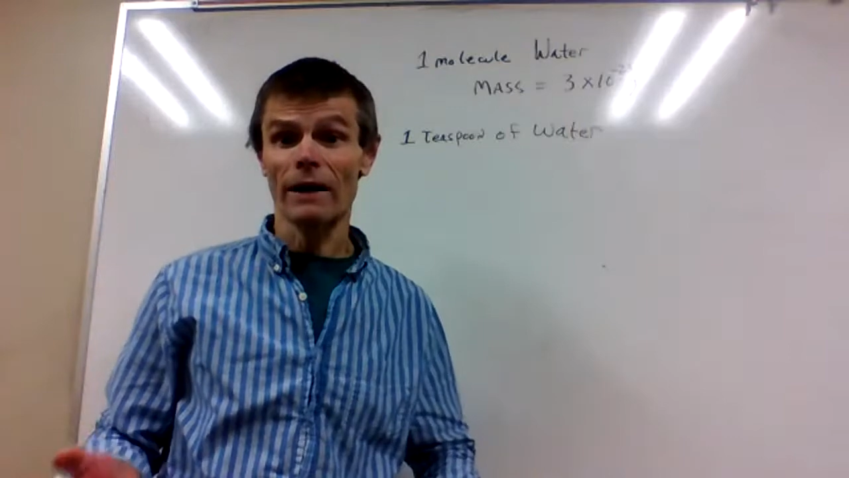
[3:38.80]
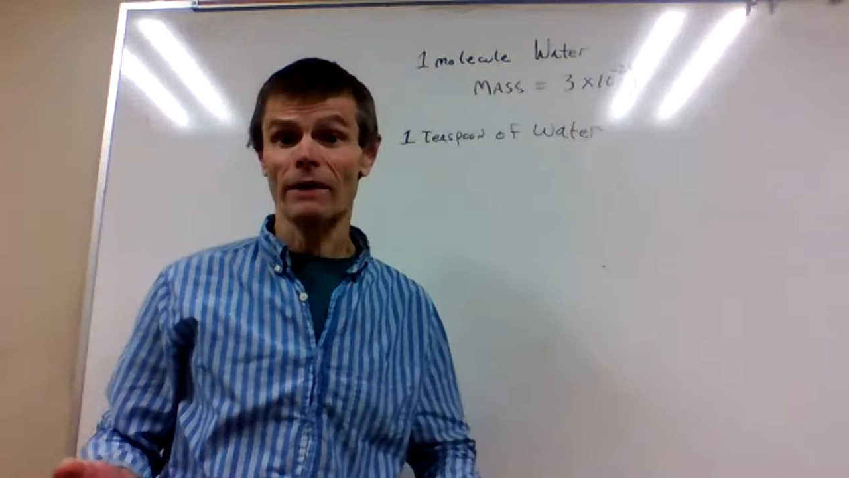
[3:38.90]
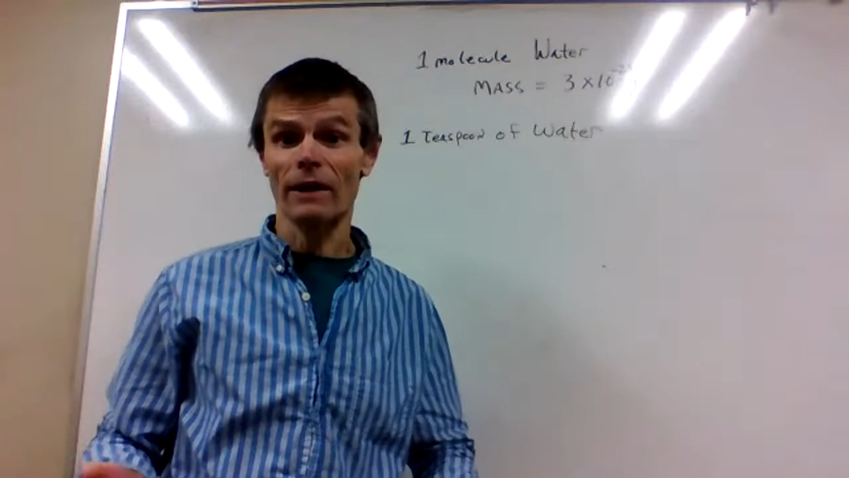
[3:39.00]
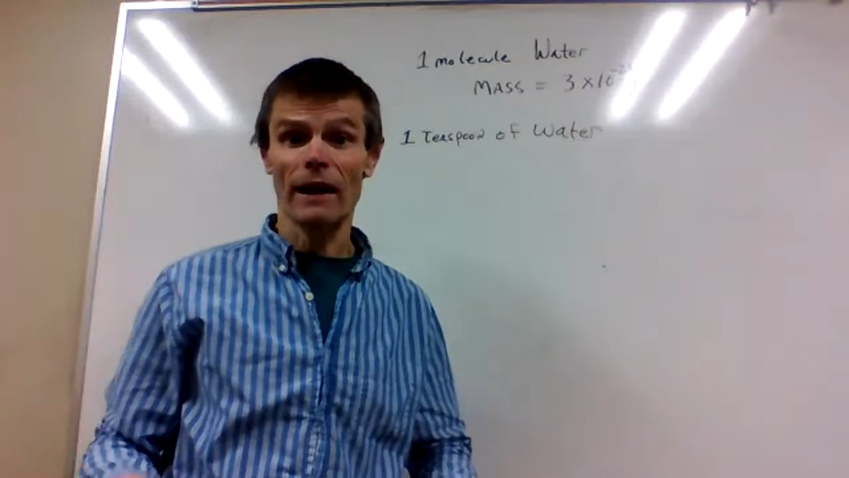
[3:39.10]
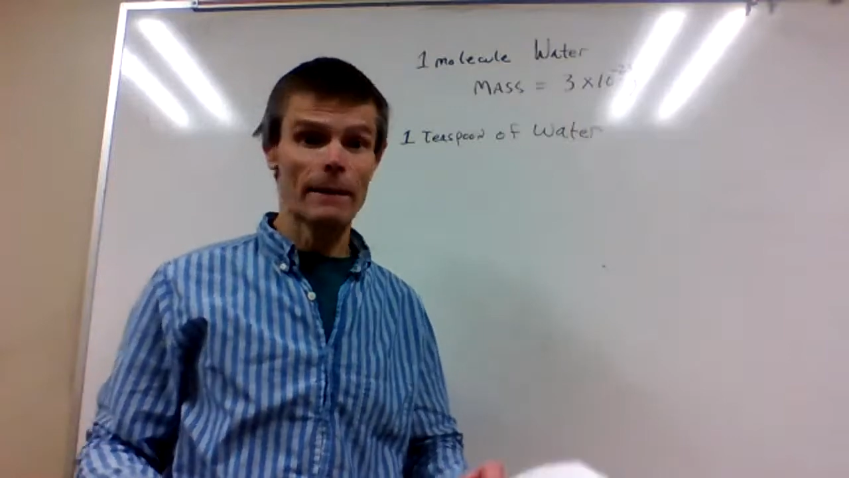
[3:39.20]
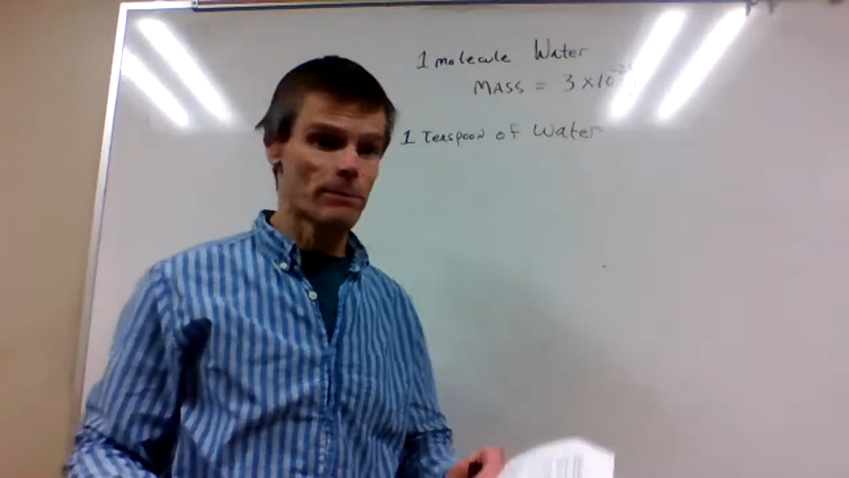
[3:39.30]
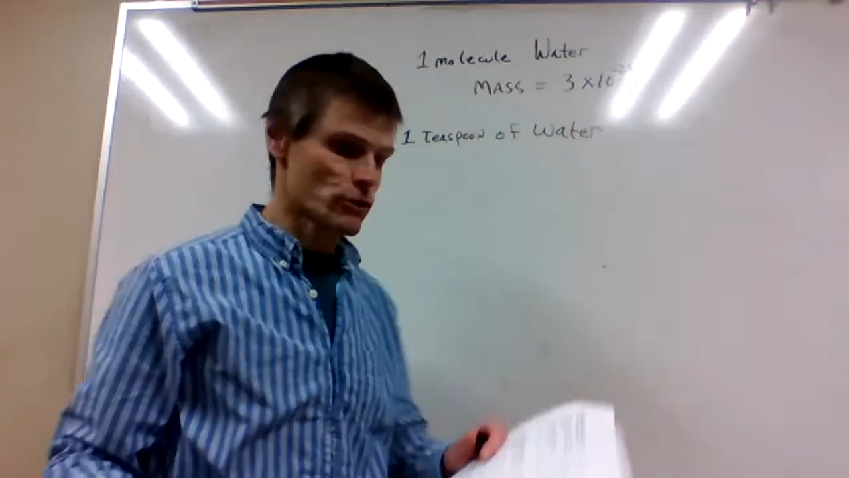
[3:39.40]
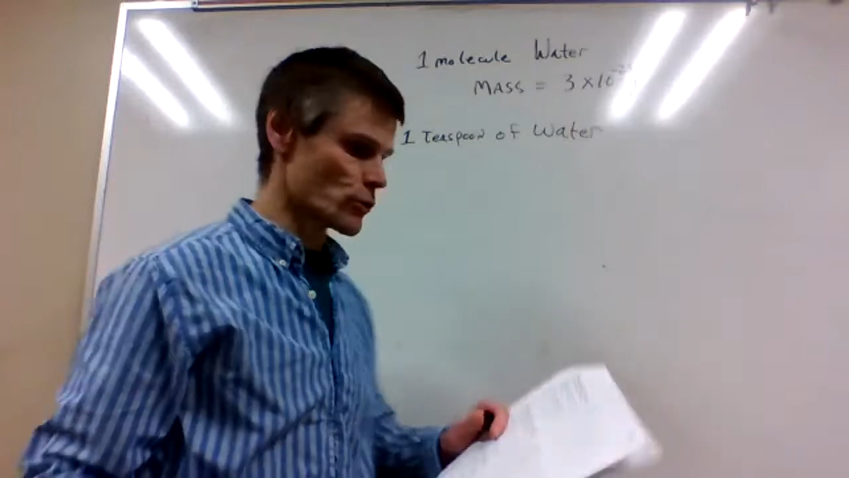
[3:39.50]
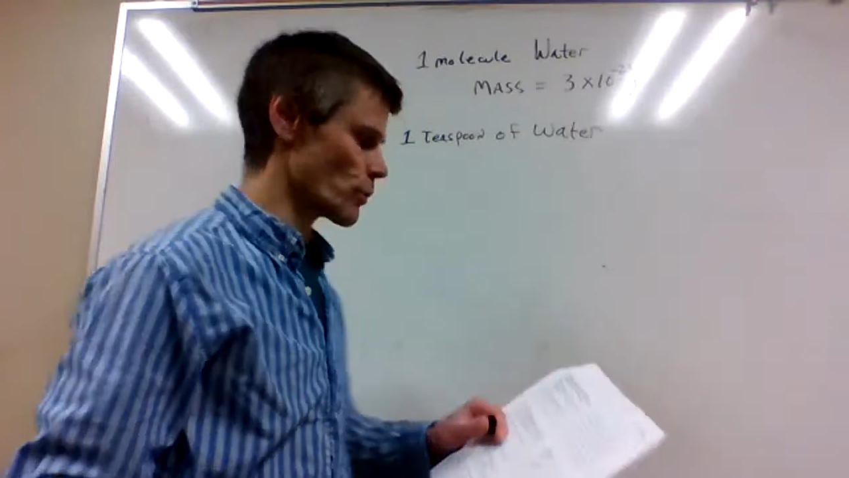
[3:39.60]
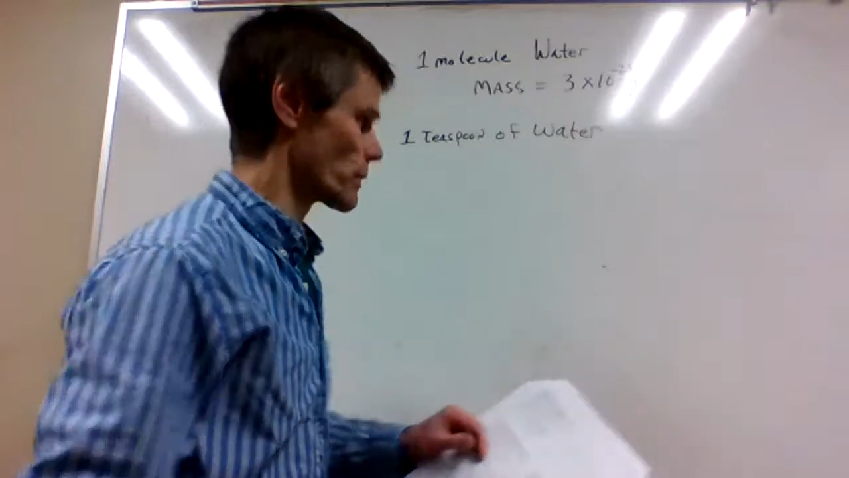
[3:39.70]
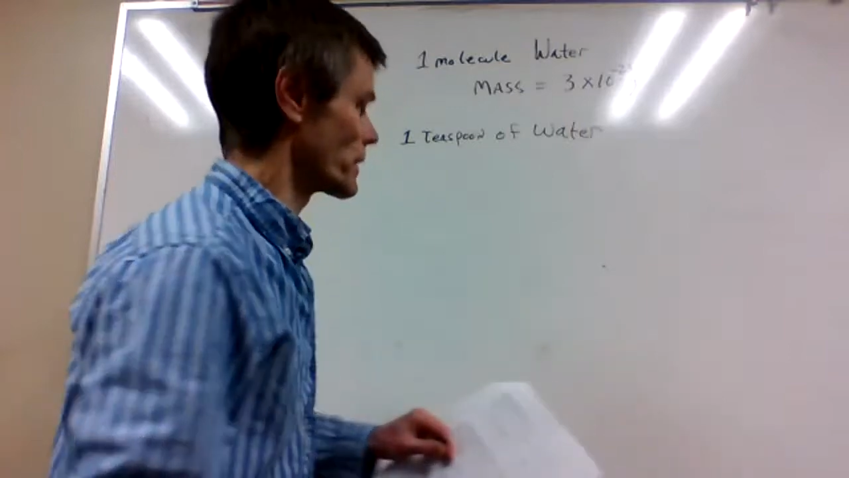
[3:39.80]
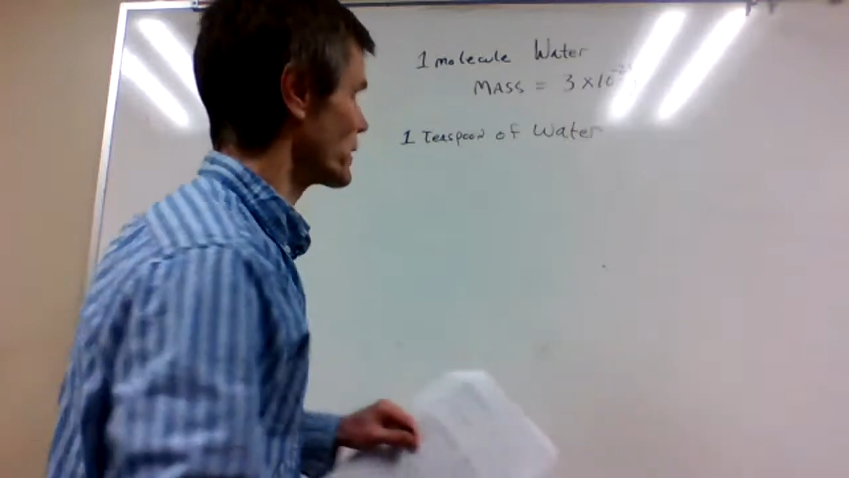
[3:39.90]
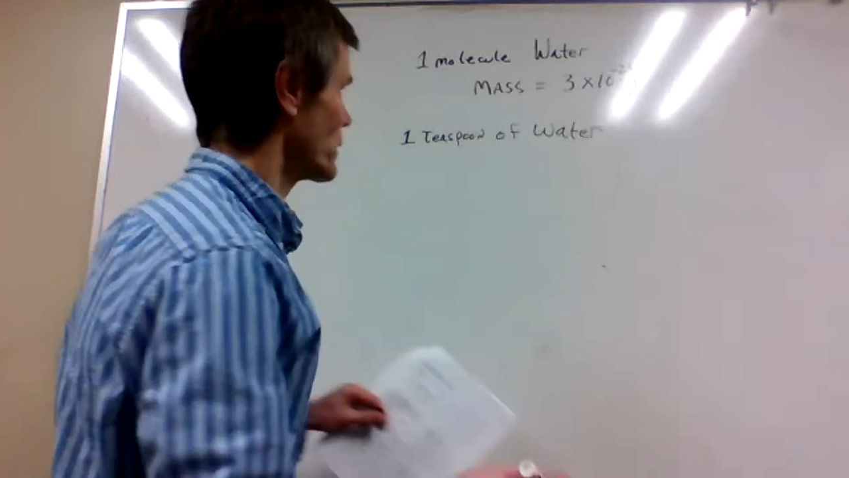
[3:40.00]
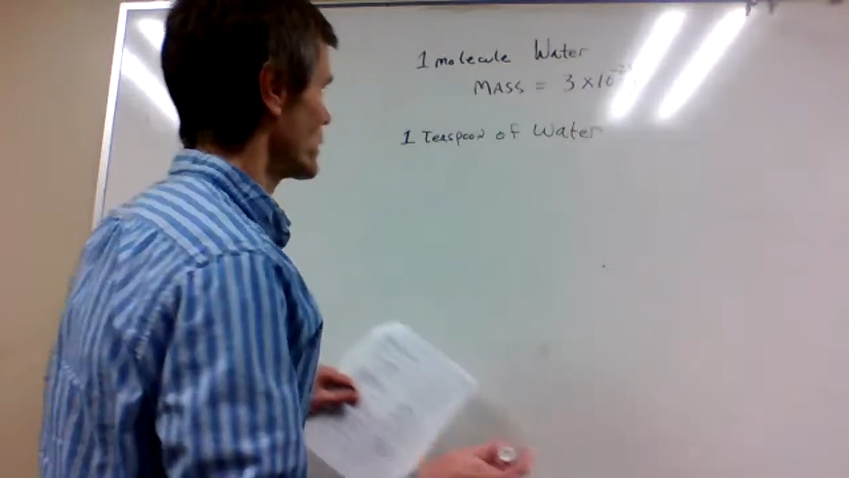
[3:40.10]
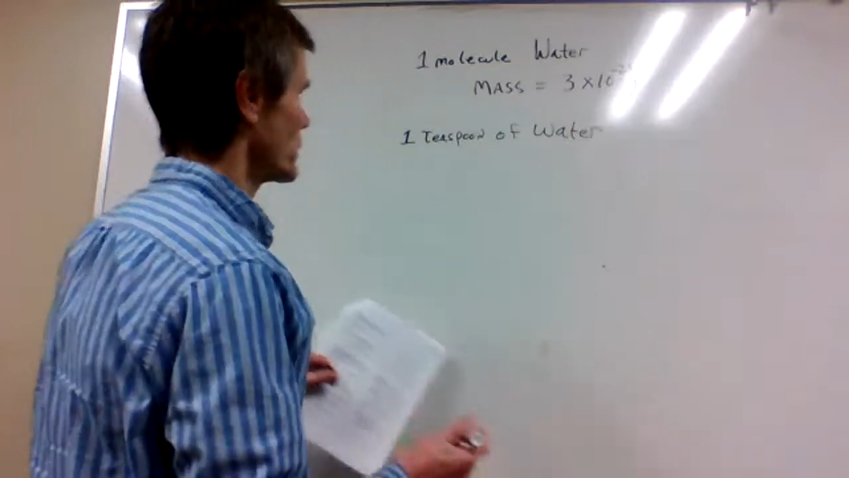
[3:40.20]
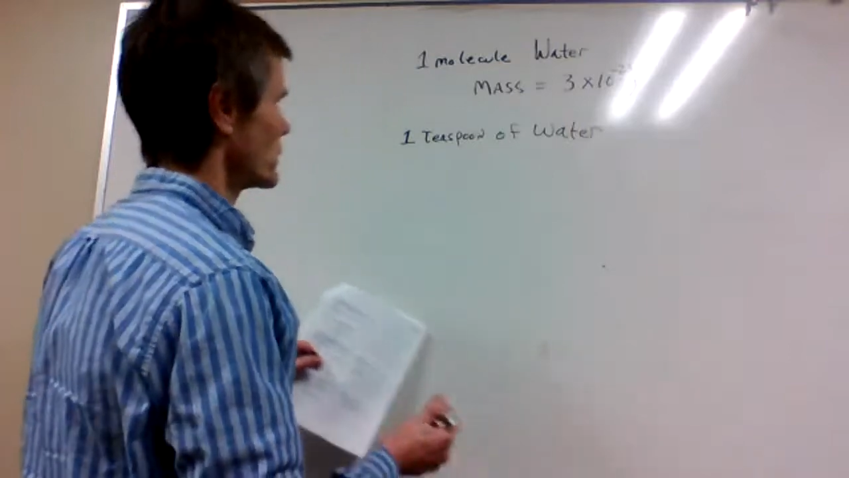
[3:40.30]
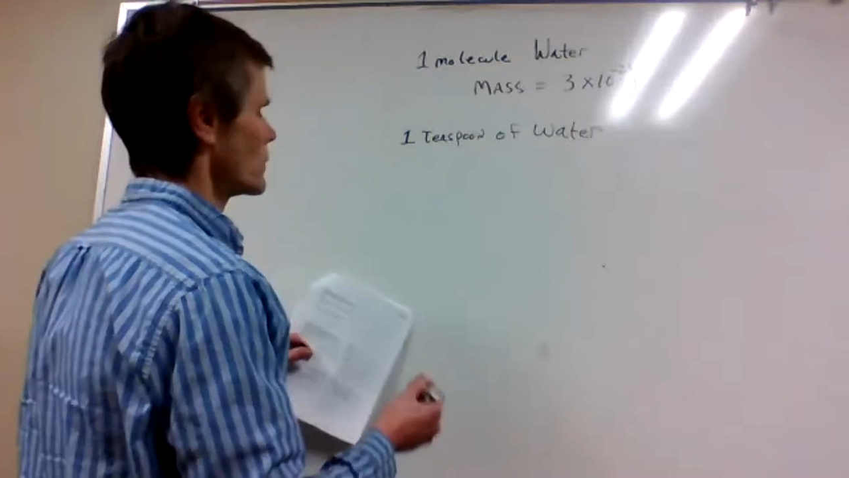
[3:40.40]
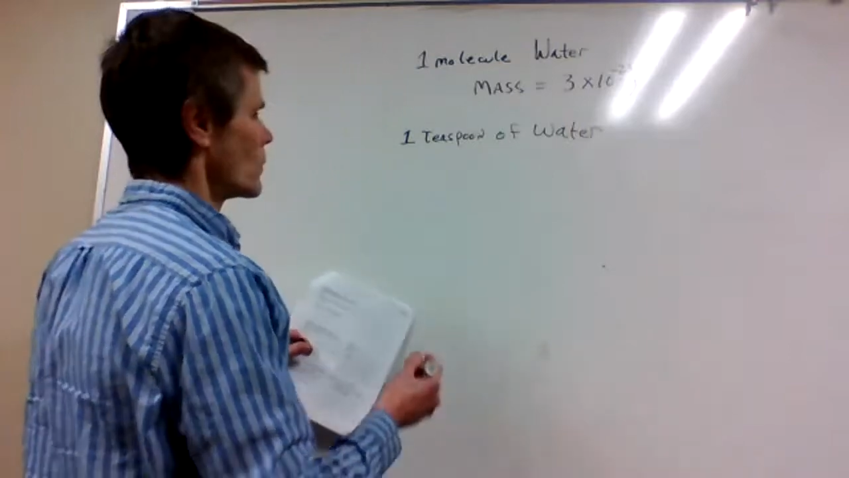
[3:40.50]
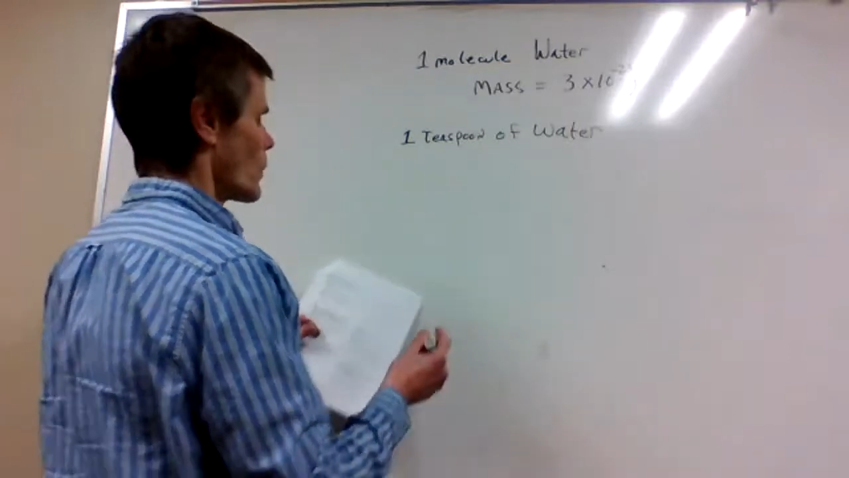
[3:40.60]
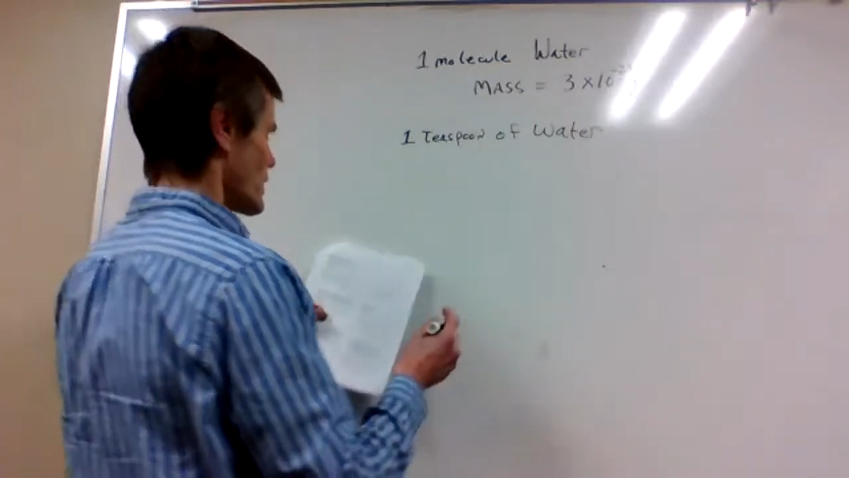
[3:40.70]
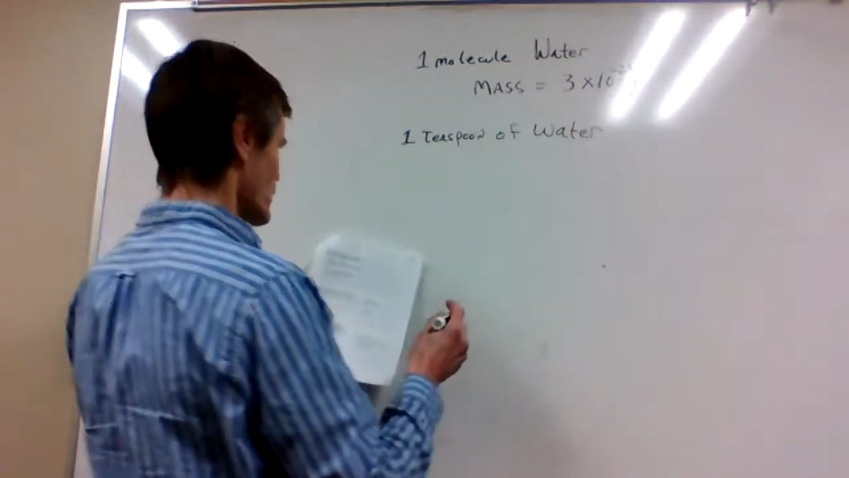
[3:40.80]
in the laboratory. One